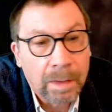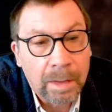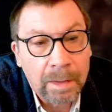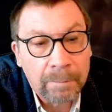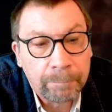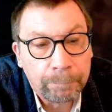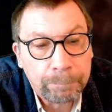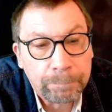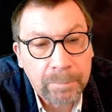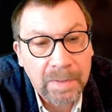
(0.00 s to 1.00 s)
You
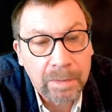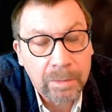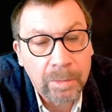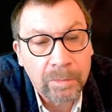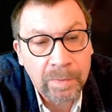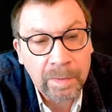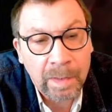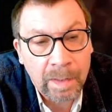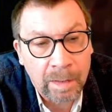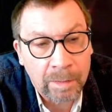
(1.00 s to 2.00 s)
can see the
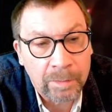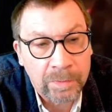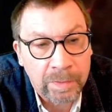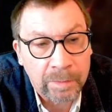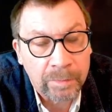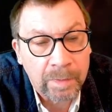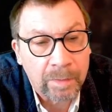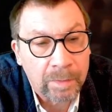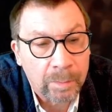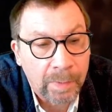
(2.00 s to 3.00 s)
color shift
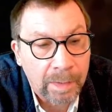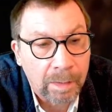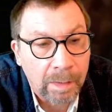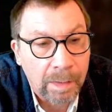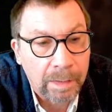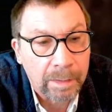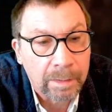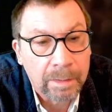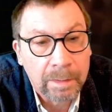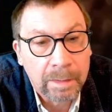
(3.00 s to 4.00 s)
as the red line,
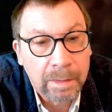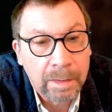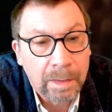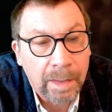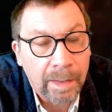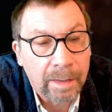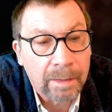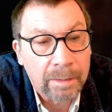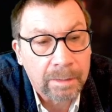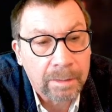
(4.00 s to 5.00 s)

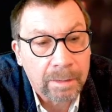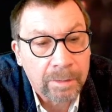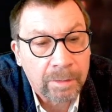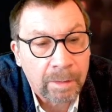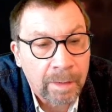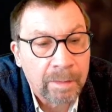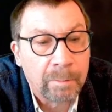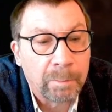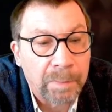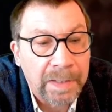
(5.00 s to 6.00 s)
and there's a lot of
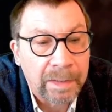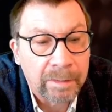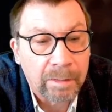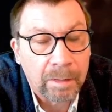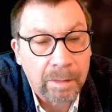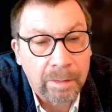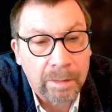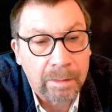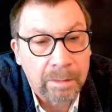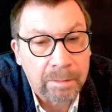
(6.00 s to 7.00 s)
debate on
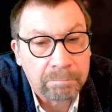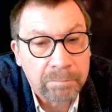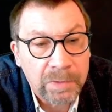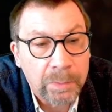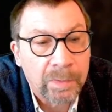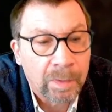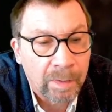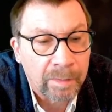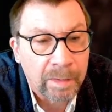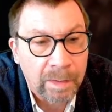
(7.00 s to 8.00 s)
the
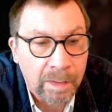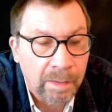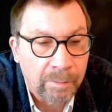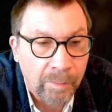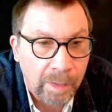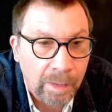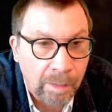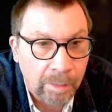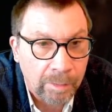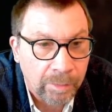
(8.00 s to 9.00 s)
utility of the
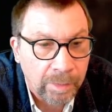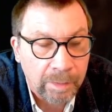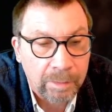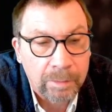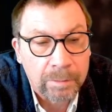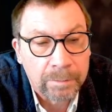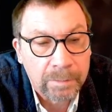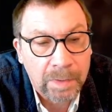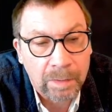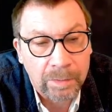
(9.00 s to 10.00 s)
color
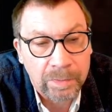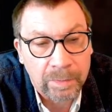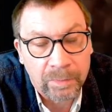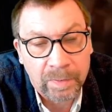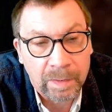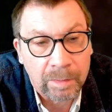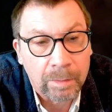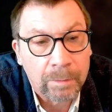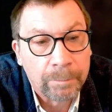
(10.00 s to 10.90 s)
shift signal.